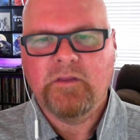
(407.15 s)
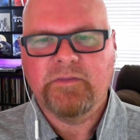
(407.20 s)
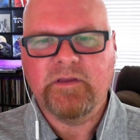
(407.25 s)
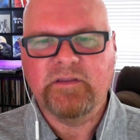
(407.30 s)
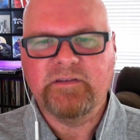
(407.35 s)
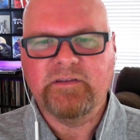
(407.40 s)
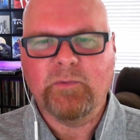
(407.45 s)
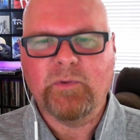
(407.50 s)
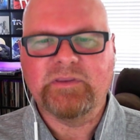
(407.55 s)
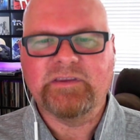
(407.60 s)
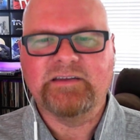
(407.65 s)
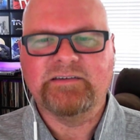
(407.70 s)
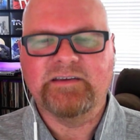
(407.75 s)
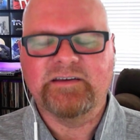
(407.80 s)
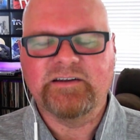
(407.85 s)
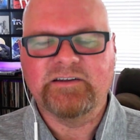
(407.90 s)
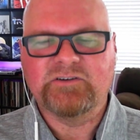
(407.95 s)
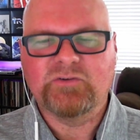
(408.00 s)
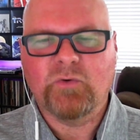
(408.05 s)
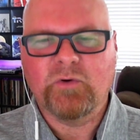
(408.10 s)
than what they
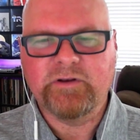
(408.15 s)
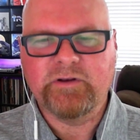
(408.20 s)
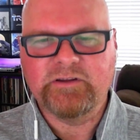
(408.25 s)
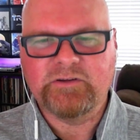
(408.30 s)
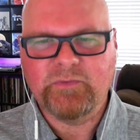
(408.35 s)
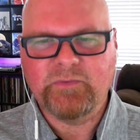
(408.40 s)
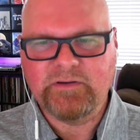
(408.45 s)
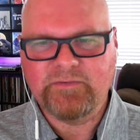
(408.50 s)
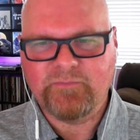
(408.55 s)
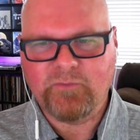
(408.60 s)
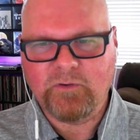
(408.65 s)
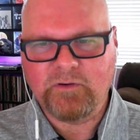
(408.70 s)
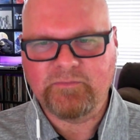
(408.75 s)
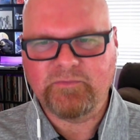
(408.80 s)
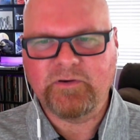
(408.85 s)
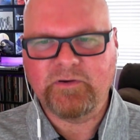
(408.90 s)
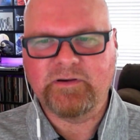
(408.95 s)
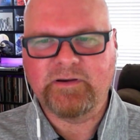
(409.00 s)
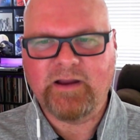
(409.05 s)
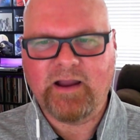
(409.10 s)
did in 2024
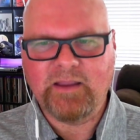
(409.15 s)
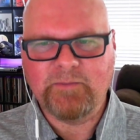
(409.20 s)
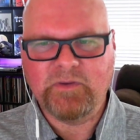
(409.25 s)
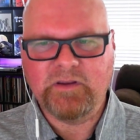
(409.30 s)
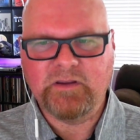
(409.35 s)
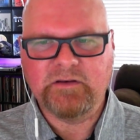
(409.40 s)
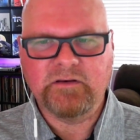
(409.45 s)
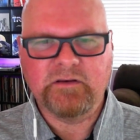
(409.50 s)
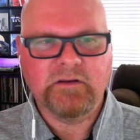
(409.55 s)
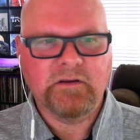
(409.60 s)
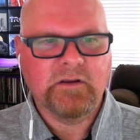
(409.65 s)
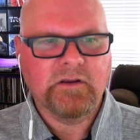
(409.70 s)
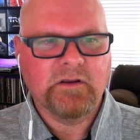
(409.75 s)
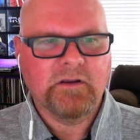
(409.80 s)
for Diamond,